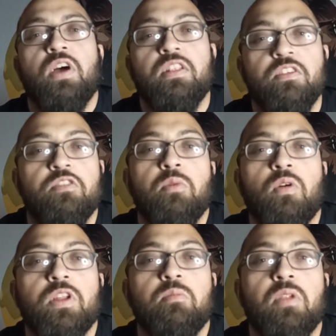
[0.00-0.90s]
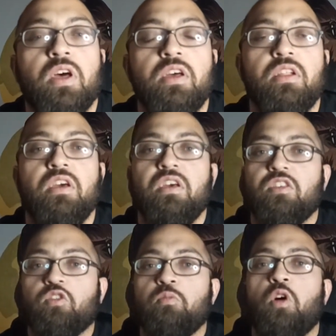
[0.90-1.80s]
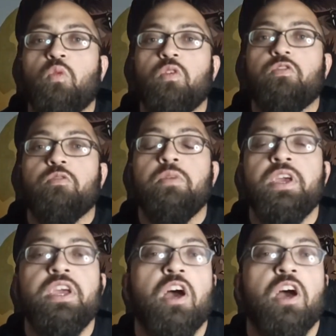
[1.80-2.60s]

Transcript: out there smoking a blunt, smoke one for me.